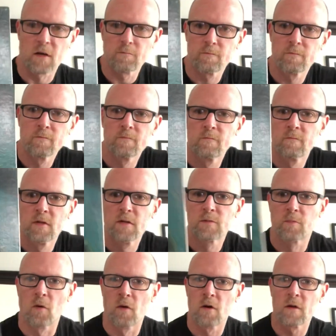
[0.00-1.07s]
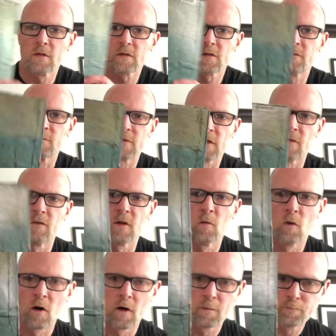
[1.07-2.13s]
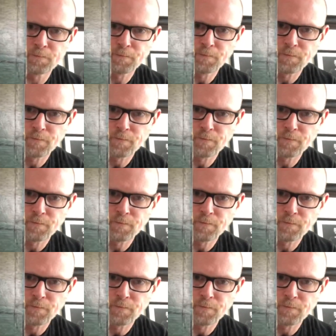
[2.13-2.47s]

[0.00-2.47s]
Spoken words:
Up, Beach Boys from '71.